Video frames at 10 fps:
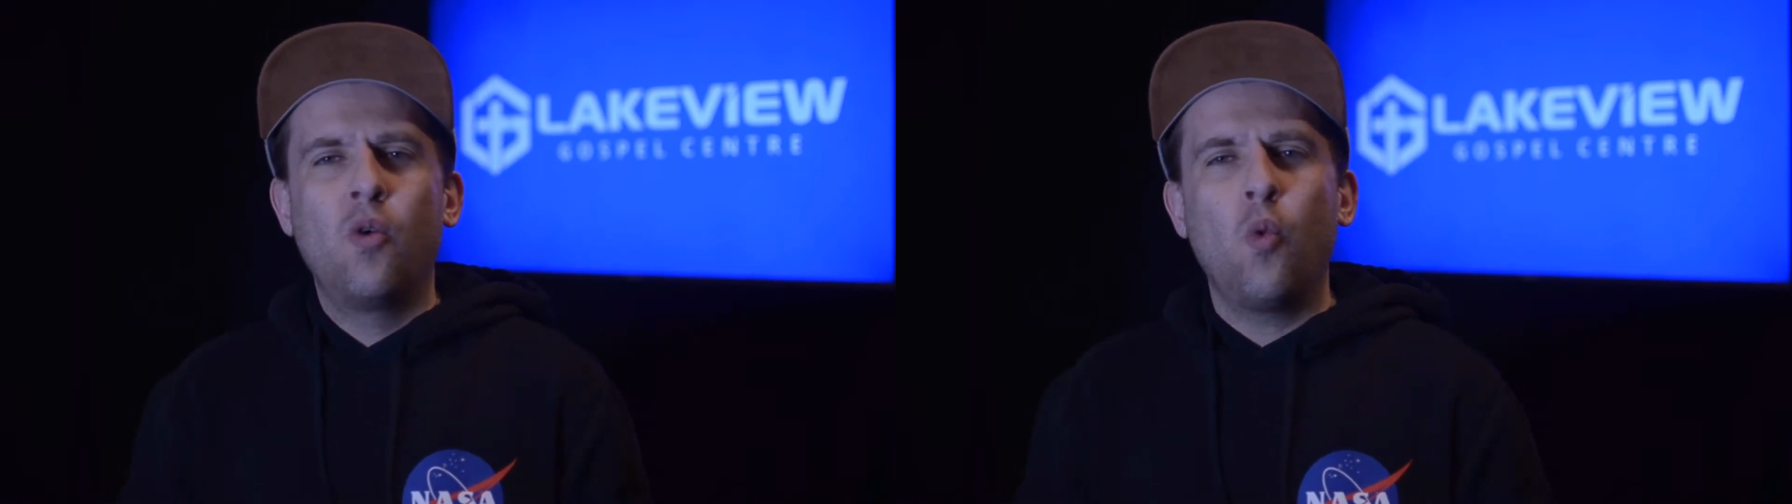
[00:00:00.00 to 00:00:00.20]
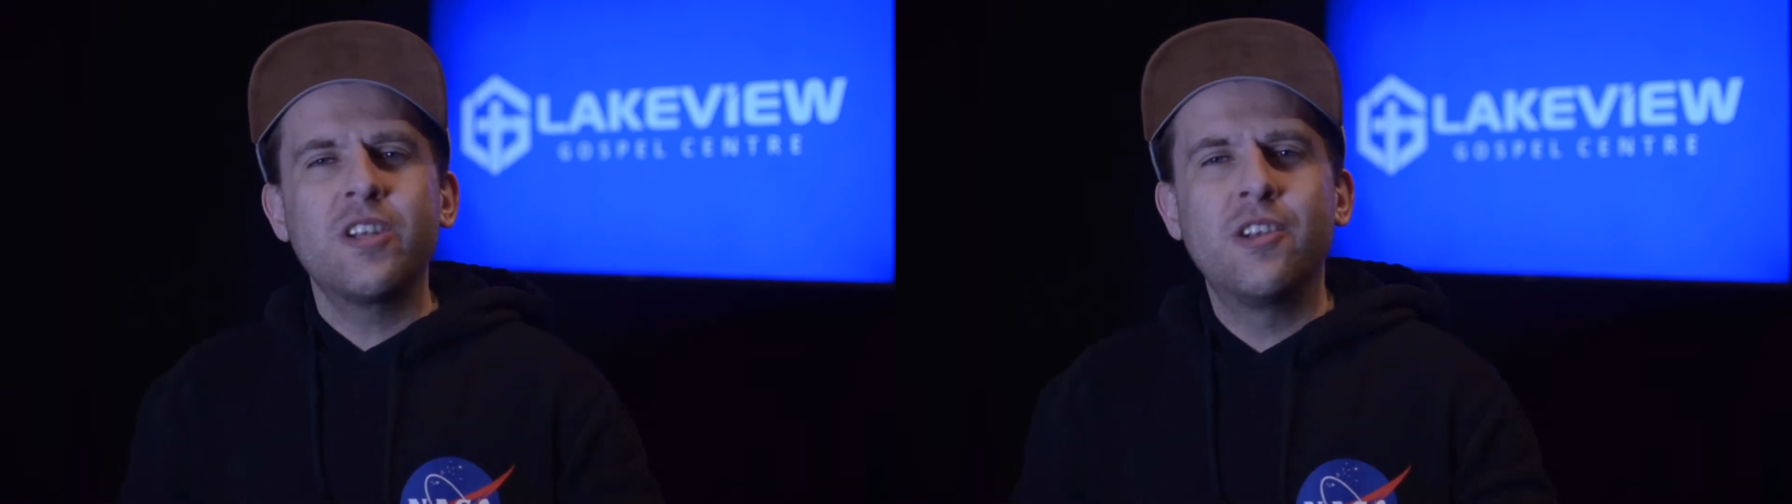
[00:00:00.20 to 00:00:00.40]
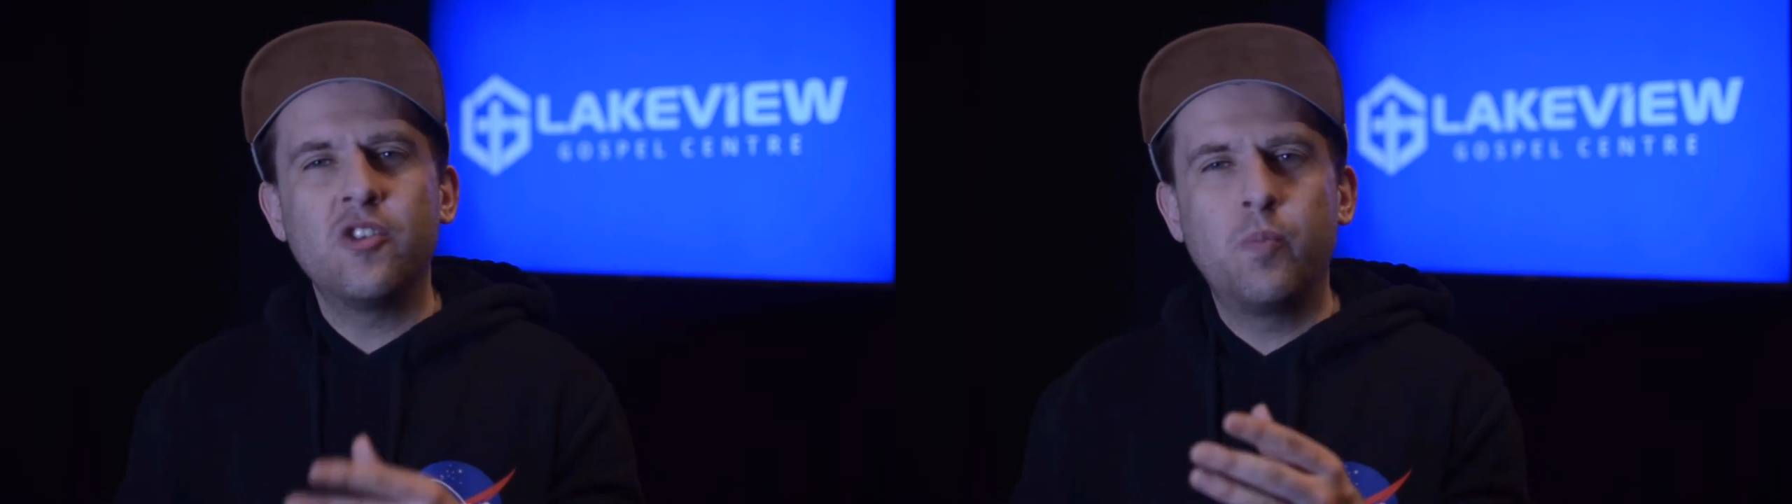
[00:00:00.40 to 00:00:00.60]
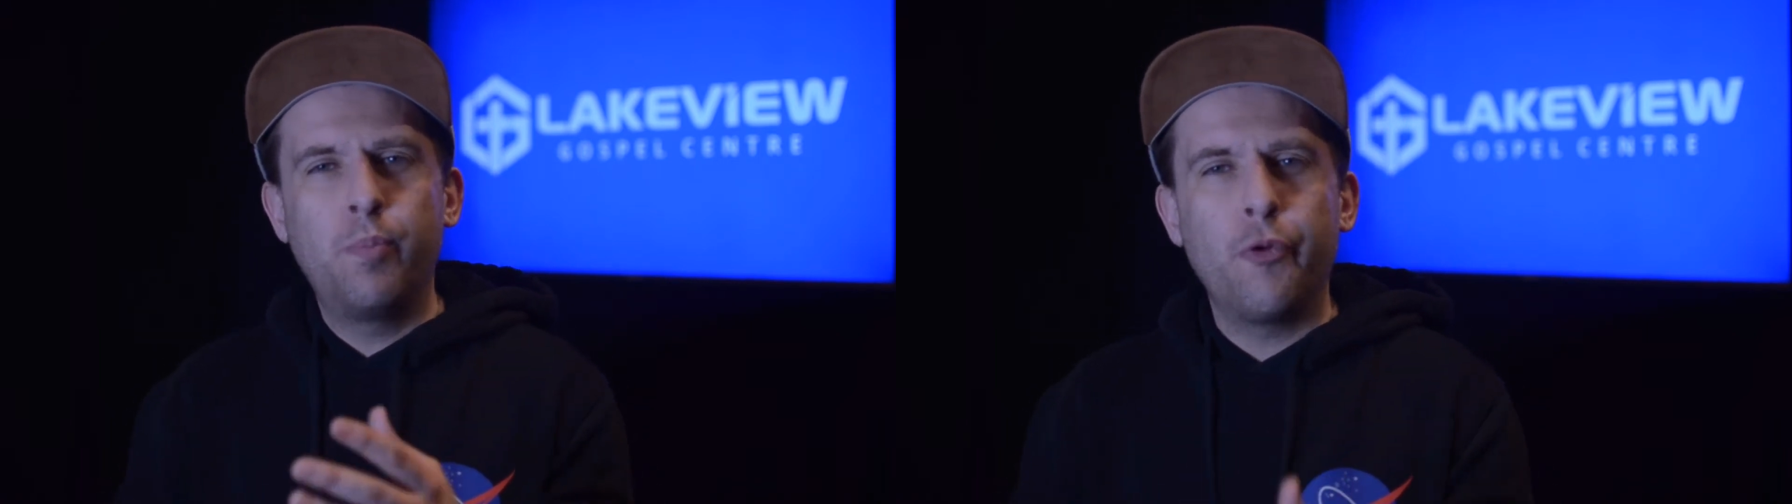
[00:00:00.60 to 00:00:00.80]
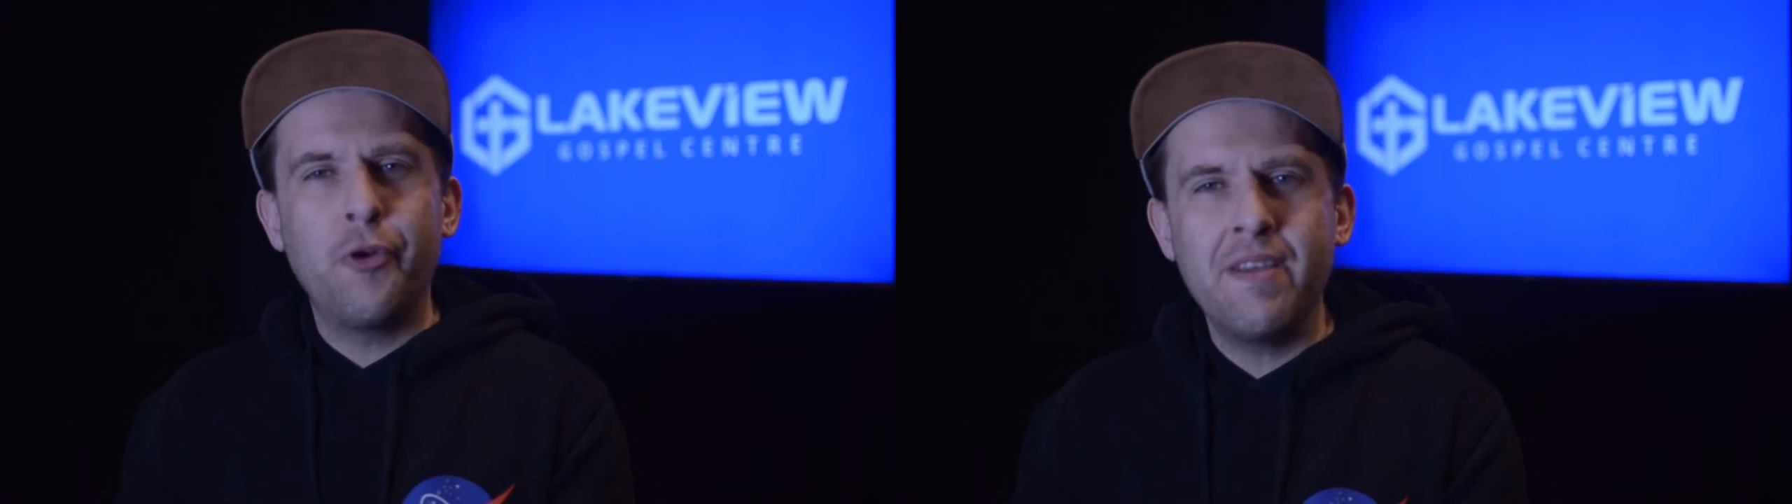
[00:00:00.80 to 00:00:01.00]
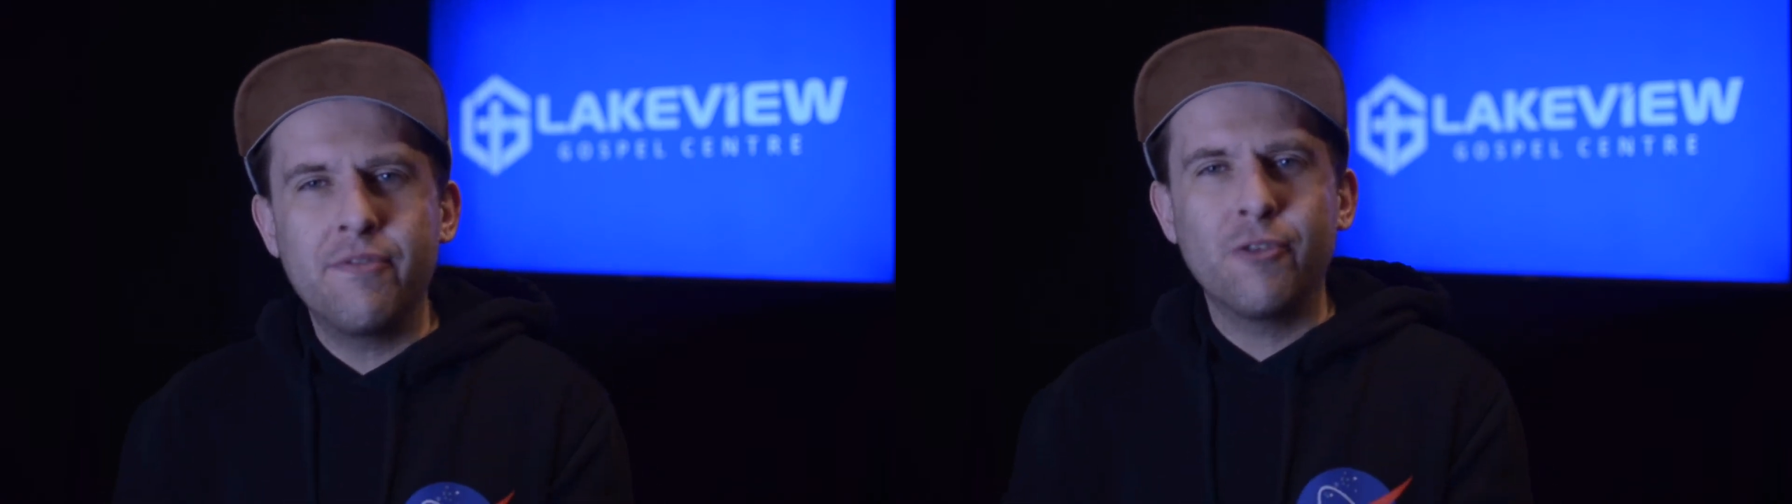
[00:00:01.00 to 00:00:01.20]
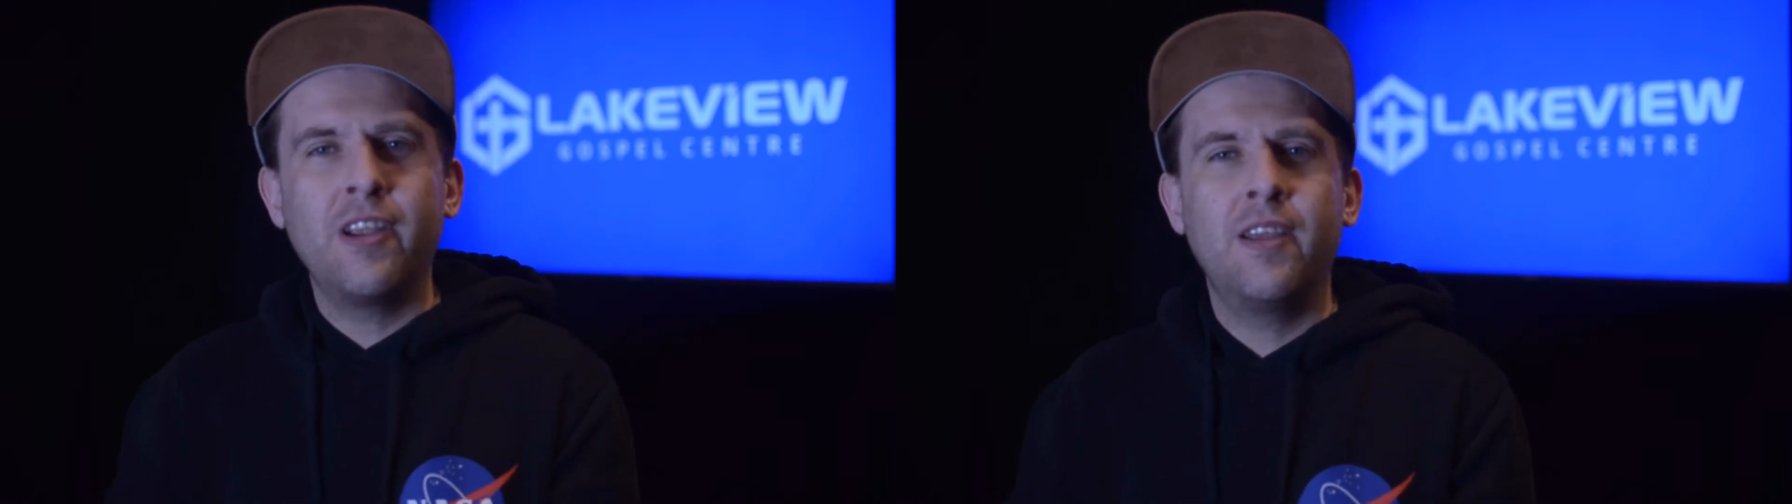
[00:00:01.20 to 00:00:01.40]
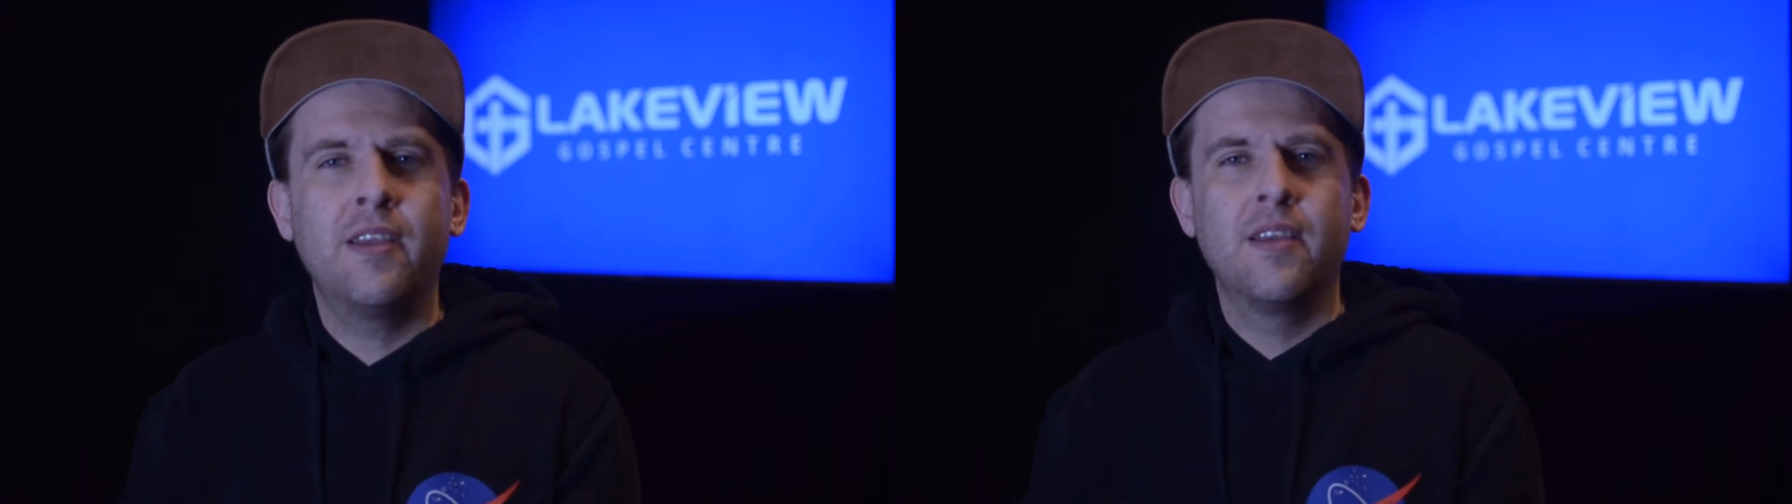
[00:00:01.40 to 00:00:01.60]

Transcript: What does bravery